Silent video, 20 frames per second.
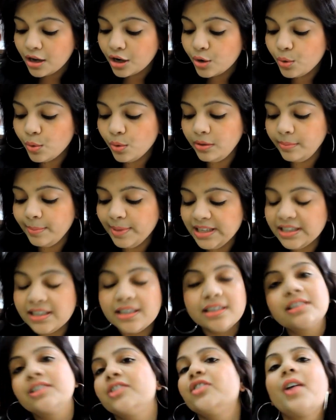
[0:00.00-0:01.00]
Cool Mint
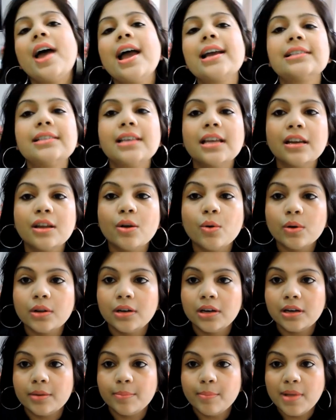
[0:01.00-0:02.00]
Extracts and
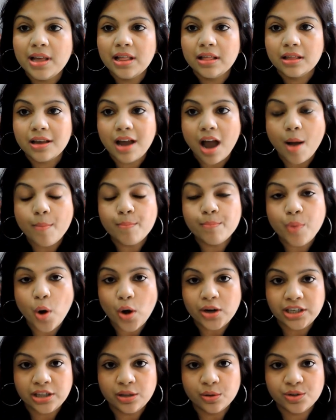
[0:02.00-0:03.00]
Coconut Milk
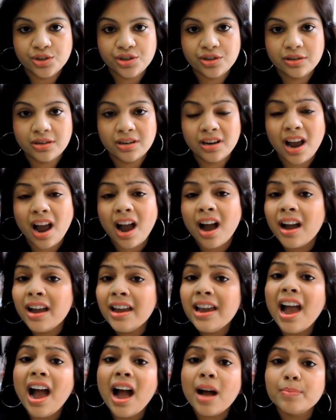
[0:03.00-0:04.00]
body lotion
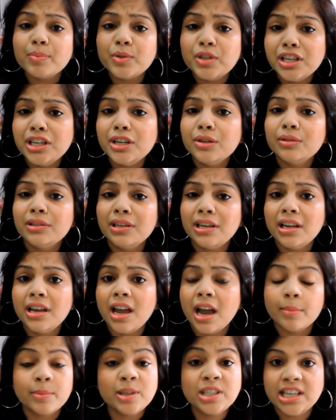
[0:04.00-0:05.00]
I absolutely
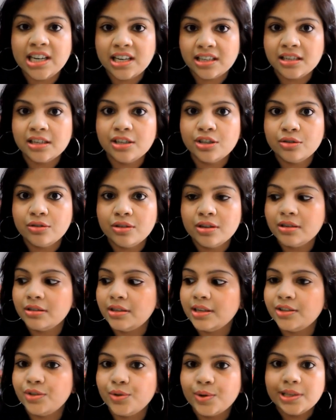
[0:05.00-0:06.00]
am addicted to this
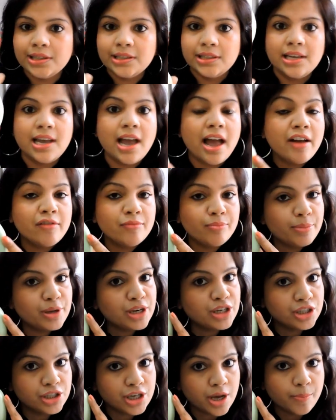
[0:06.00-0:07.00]
as you can see I have
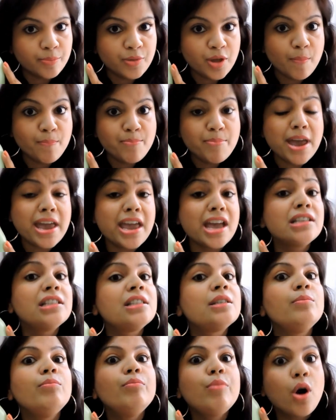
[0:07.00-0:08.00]
picked up the
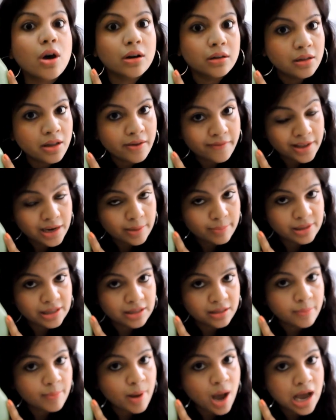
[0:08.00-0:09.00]
biggest bottle available
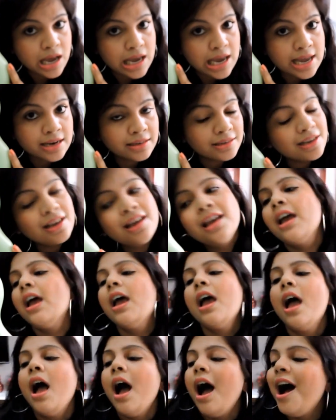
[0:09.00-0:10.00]
in the market
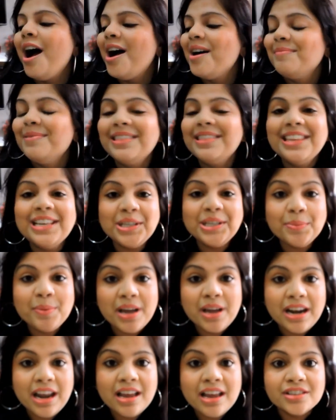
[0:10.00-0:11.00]
uh, but this
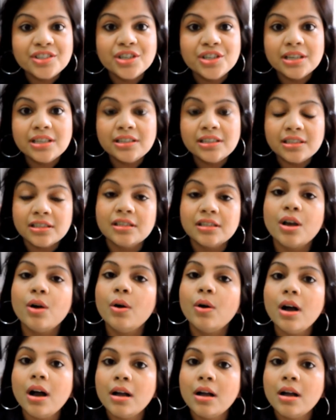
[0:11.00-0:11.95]
one is just so